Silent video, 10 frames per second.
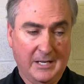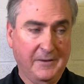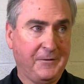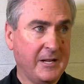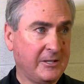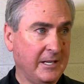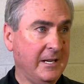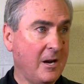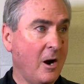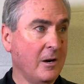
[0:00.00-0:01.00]
Defensively,
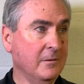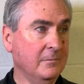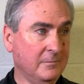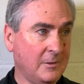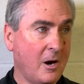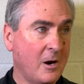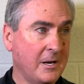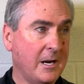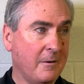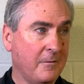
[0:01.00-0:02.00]
guarding,
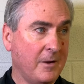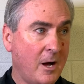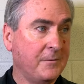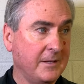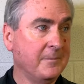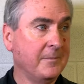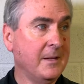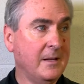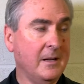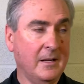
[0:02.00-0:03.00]
guarding there with
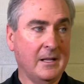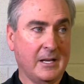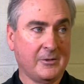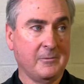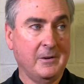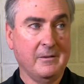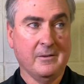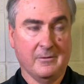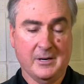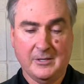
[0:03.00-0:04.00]
Lofton. Uh, that's the, re
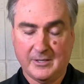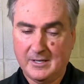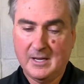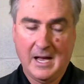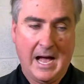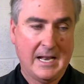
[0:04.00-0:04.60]
reason.